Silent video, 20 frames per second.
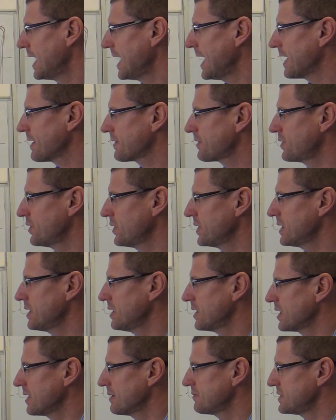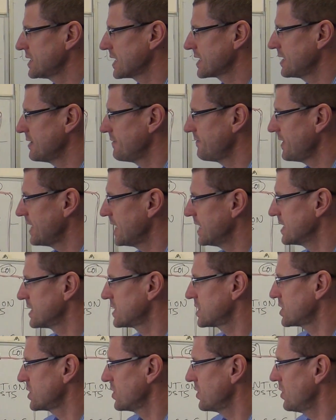Our third learning objective
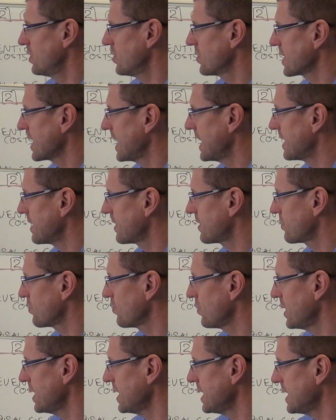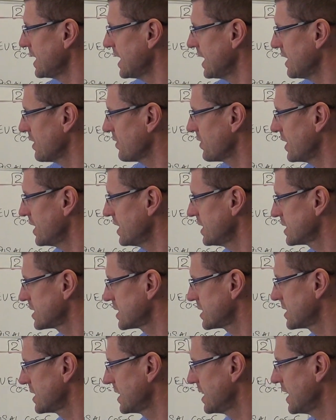is to look at three
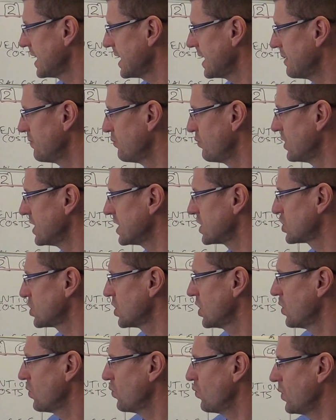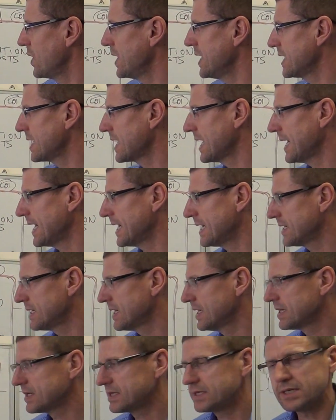areas in which we can
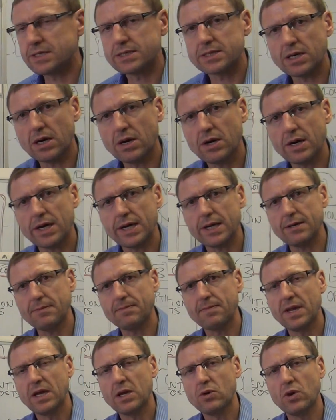design,